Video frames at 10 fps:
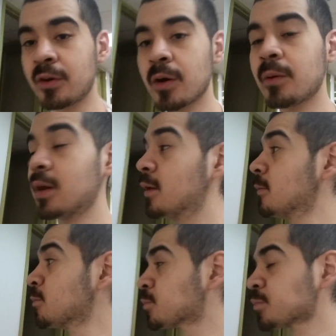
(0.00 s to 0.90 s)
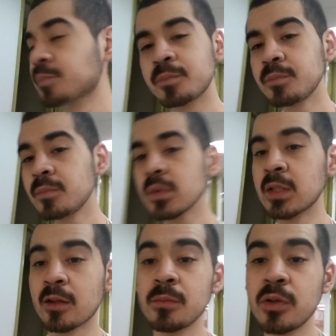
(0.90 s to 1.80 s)
you know, and
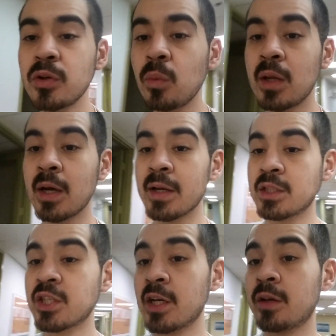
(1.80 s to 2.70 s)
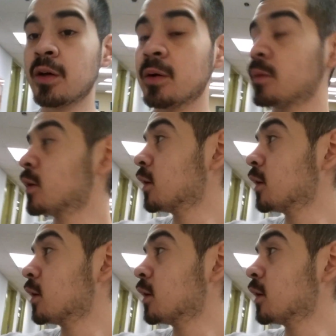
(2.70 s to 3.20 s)
that's something you really gotta check, you know.